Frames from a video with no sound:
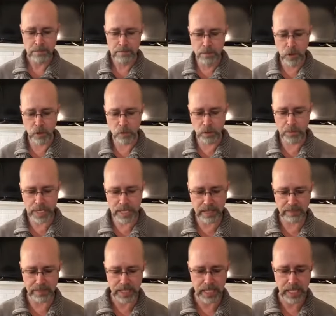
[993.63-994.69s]
More will be
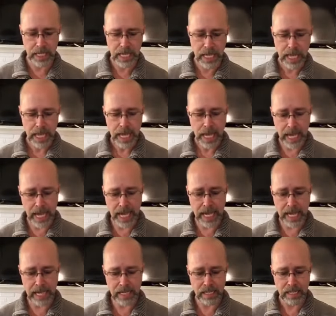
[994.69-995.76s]
given.
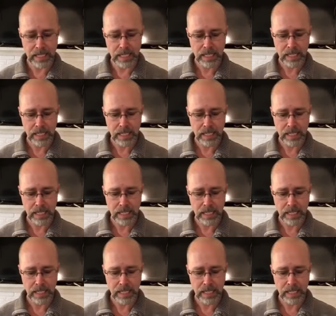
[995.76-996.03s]
And